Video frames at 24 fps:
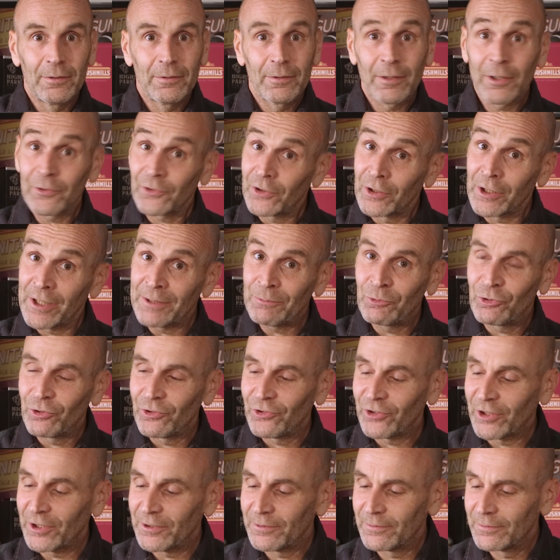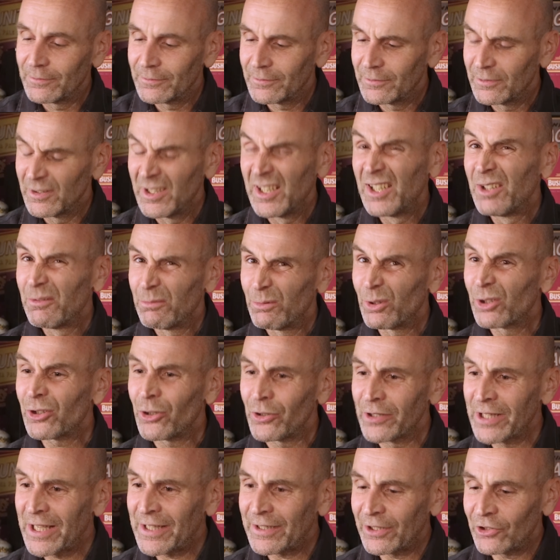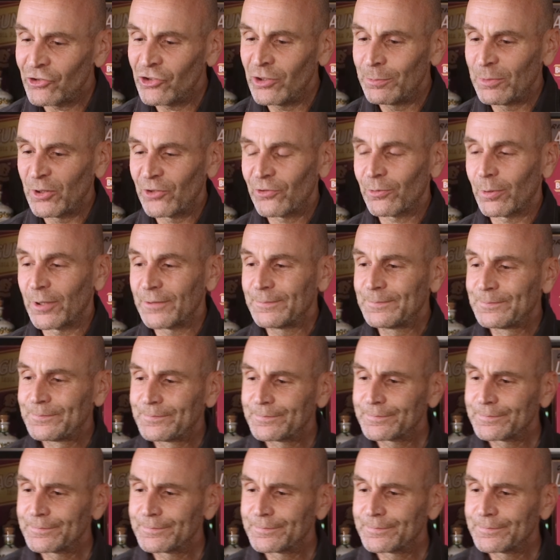That's the lime juice in. I'll call that the cheapest one.